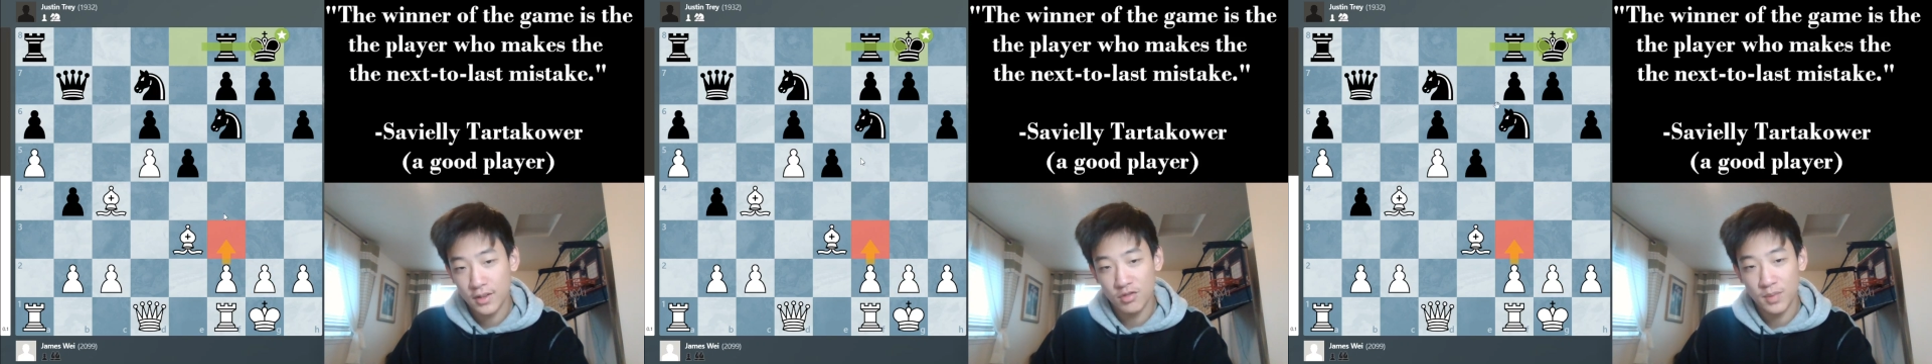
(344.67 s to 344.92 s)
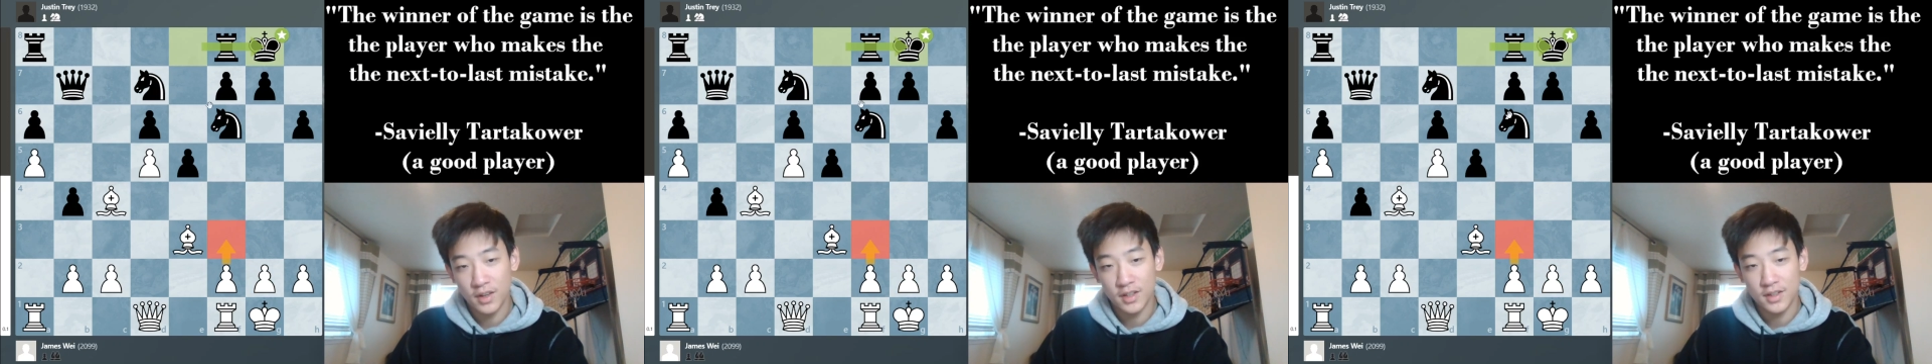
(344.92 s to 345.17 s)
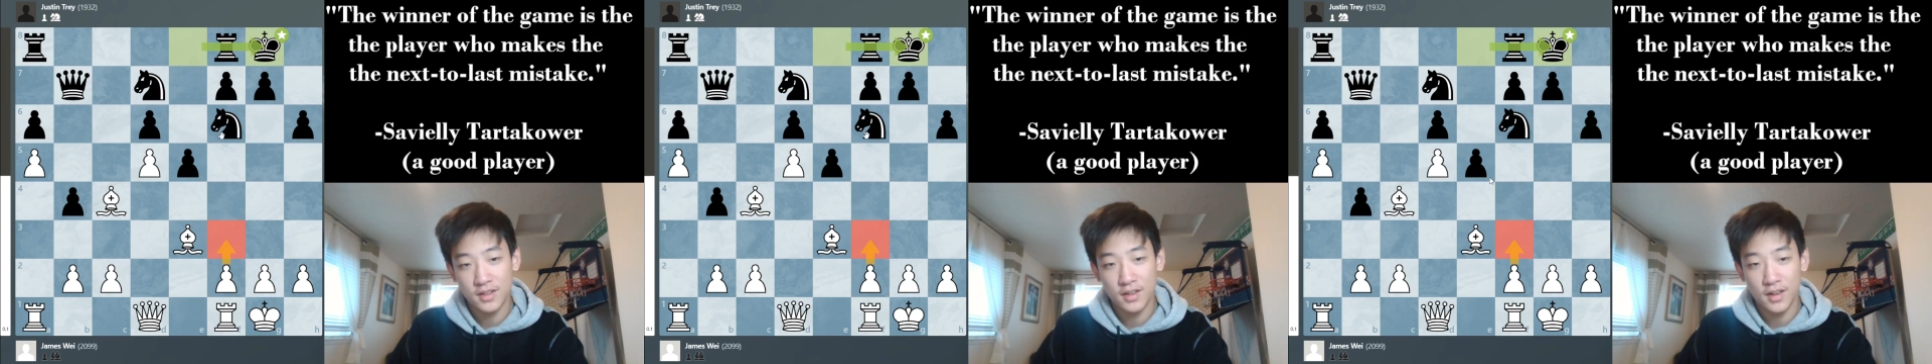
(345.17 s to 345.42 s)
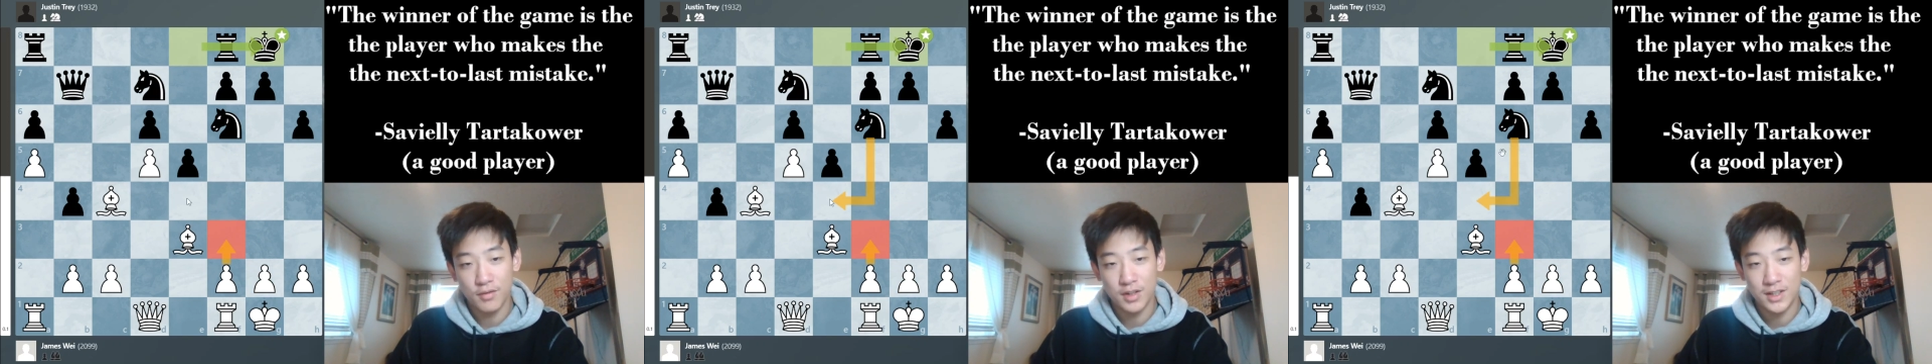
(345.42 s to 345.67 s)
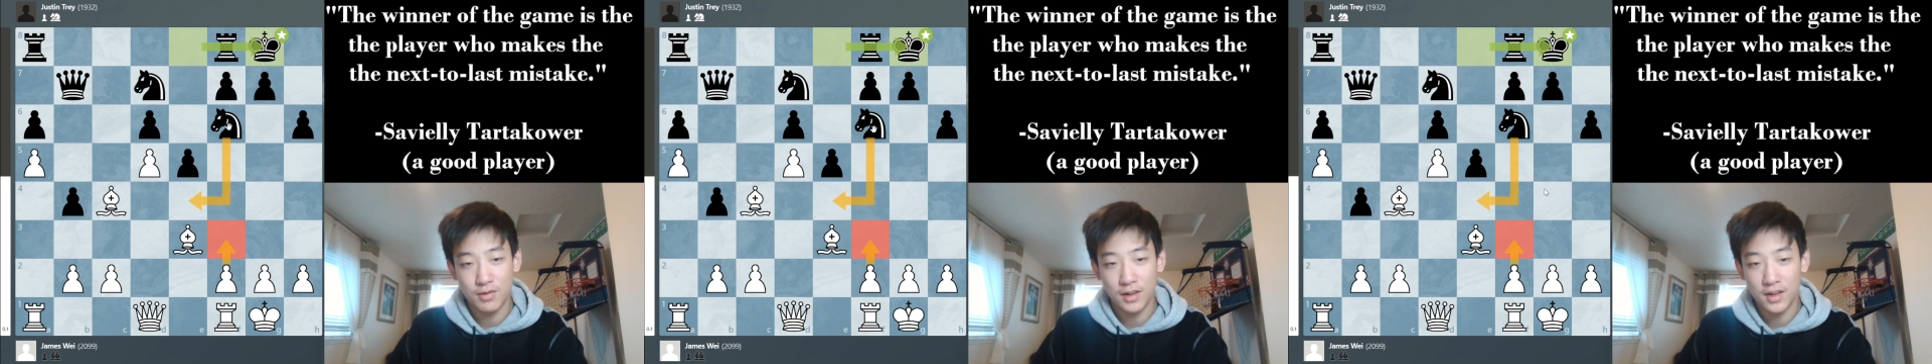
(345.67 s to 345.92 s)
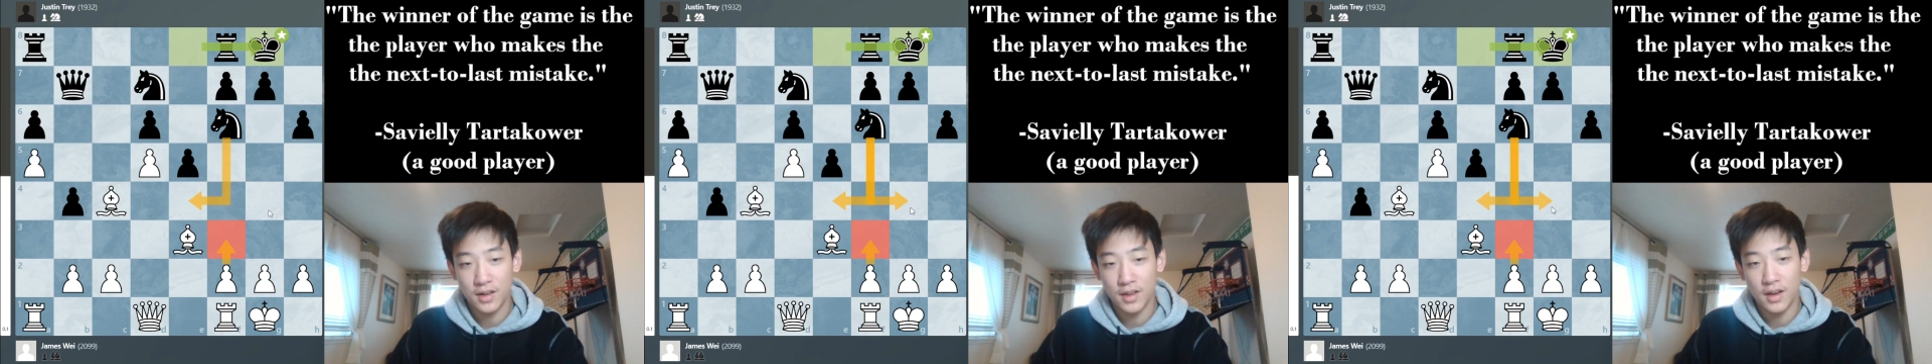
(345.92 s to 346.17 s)
This would be
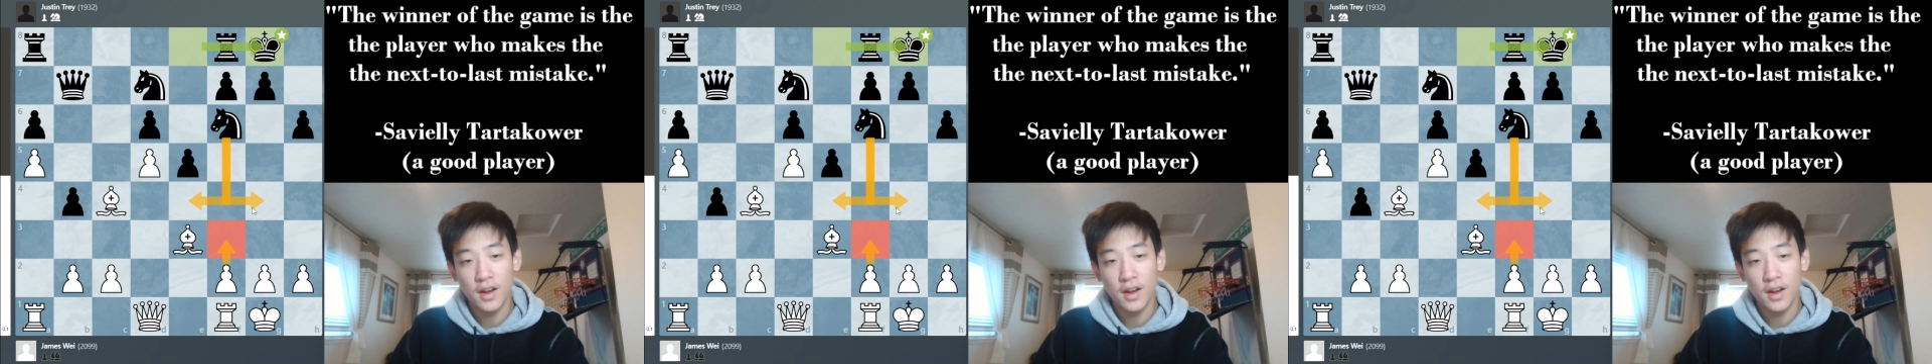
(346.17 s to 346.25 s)
restricting the